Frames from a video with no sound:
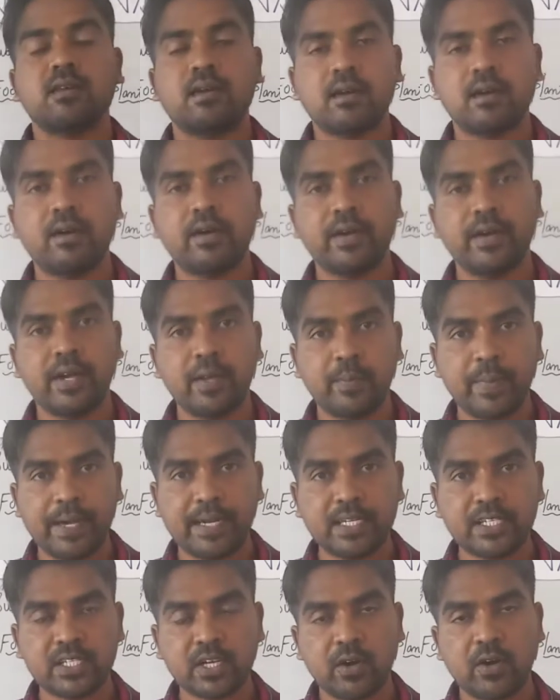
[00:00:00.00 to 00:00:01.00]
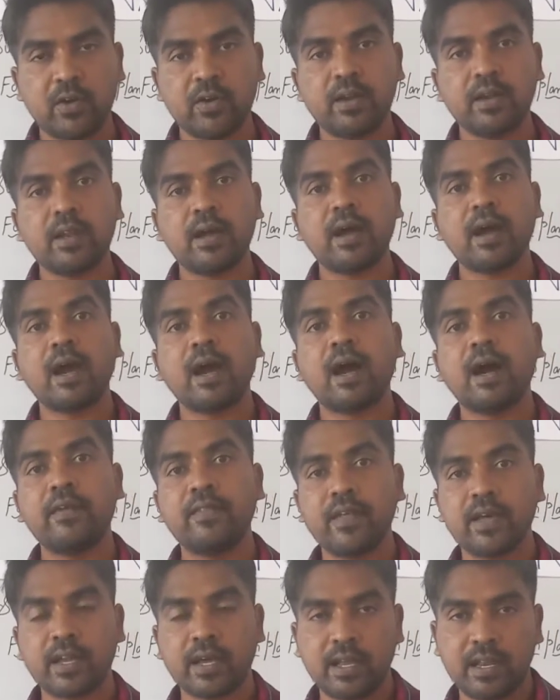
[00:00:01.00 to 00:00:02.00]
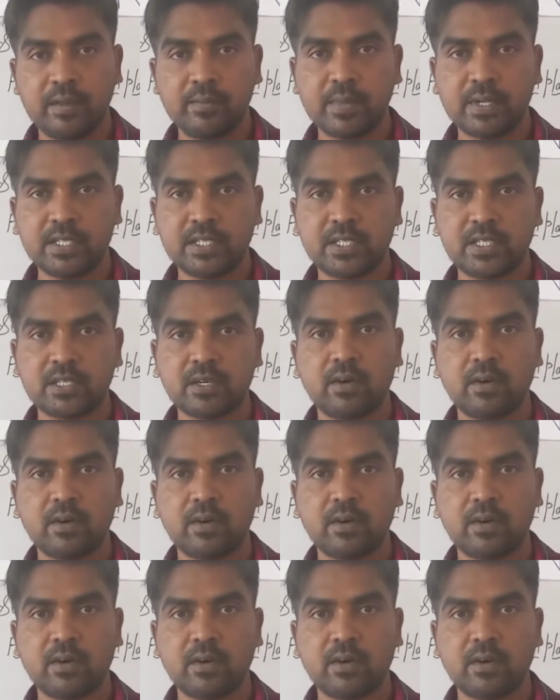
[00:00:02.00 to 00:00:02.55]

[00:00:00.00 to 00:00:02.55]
or depends on other animals